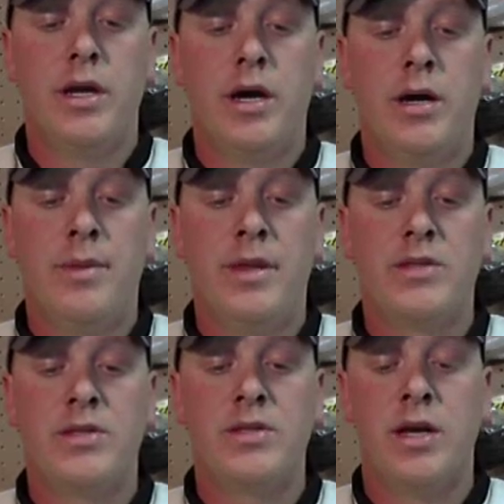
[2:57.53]
And
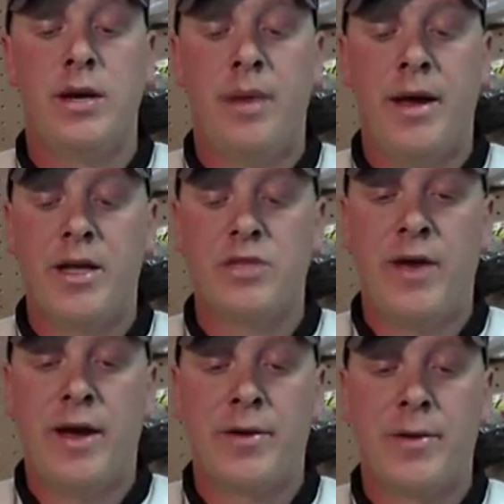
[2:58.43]
this is by X
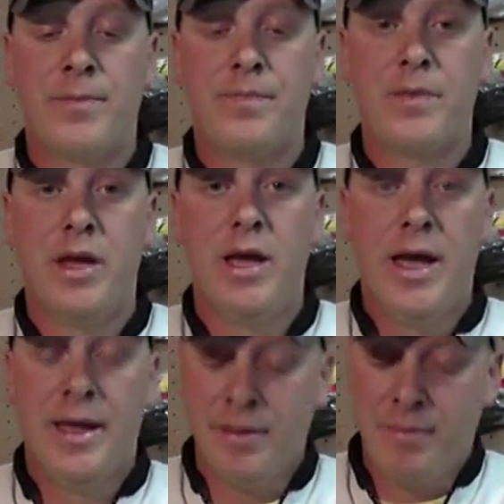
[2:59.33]
Factor.
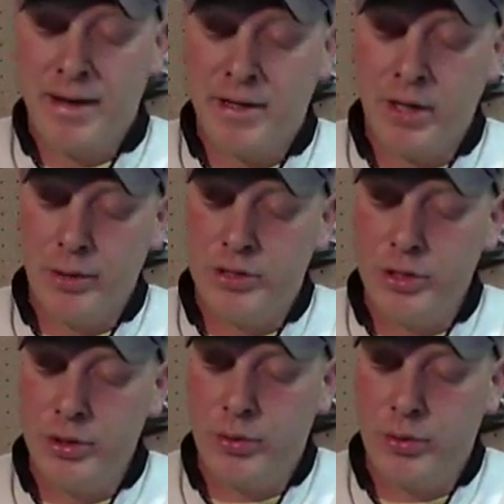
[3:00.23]
And then my go-to